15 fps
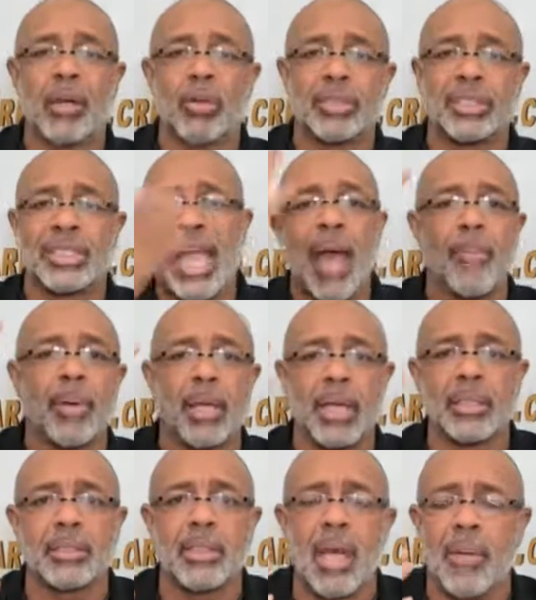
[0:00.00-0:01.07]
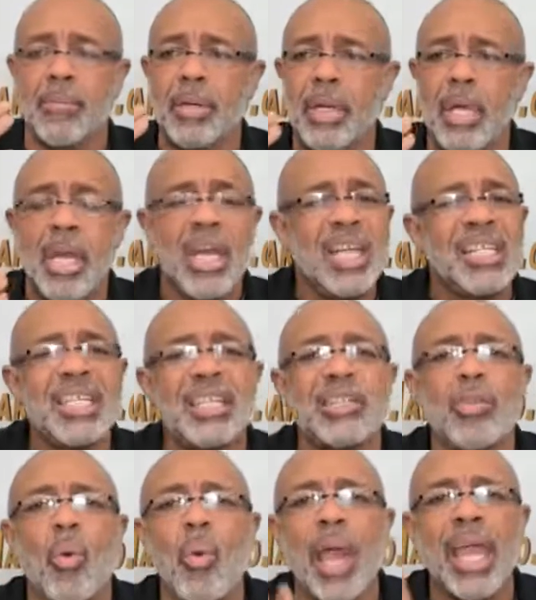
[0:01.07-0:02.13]
or slap against them. It's just
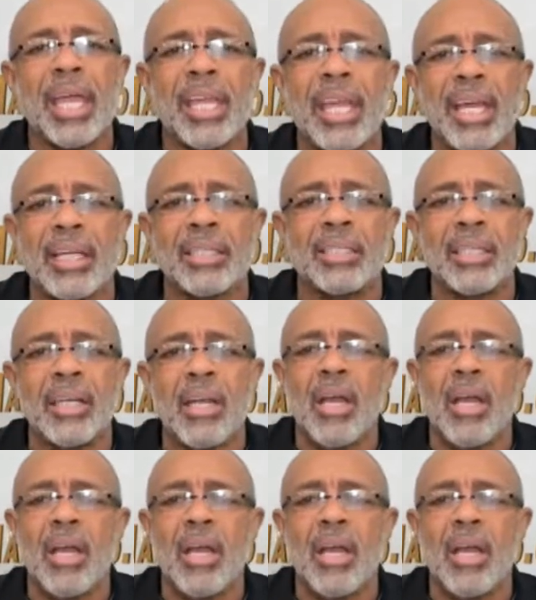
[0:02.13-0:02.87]
the way it is.